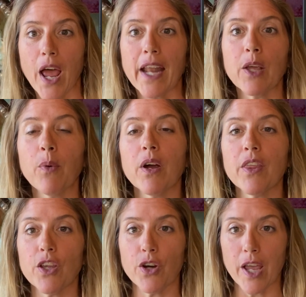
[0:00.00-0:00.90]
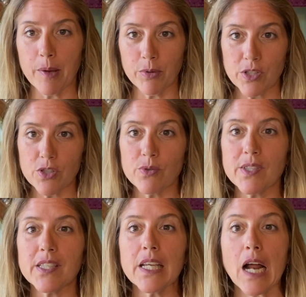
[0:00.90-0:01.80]
anywhere that you're able to
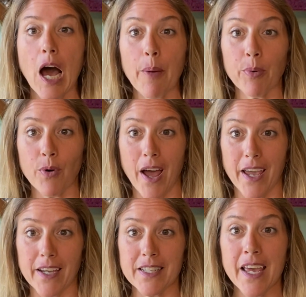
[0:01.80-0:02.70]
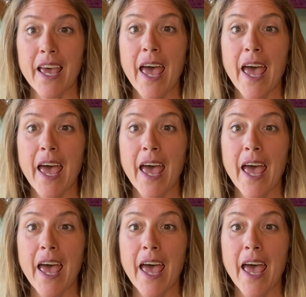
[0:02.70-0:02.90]
sit upright